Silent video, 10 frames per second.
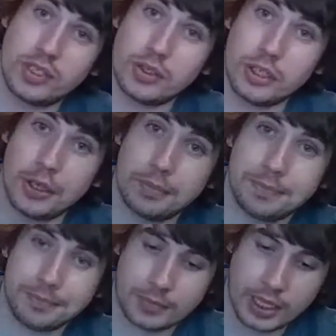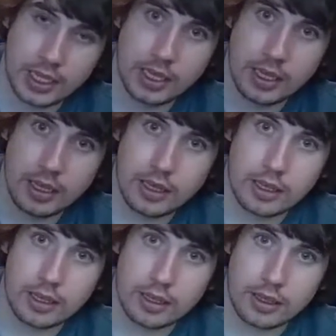so you know.
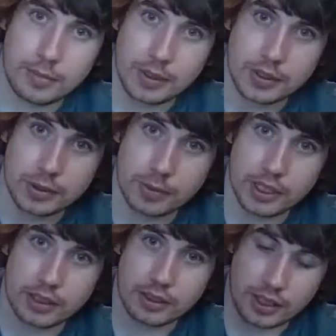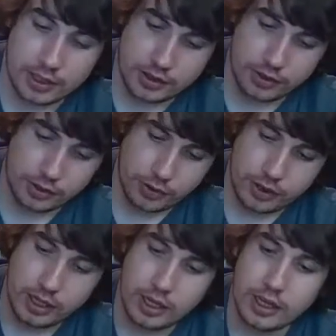Make sure okay, it's still going.
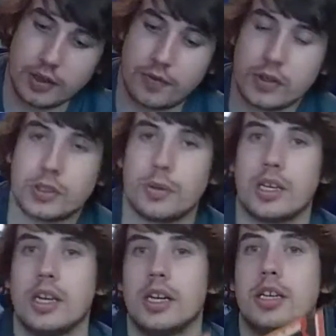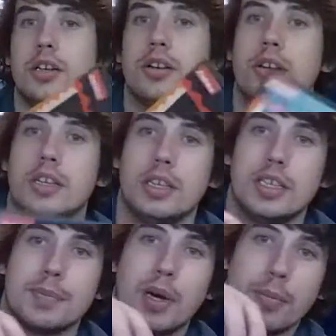The first one I got here
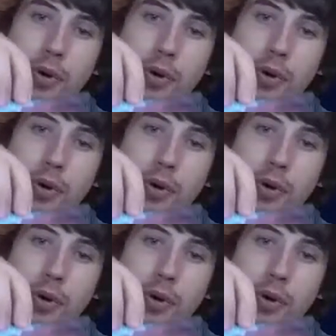is My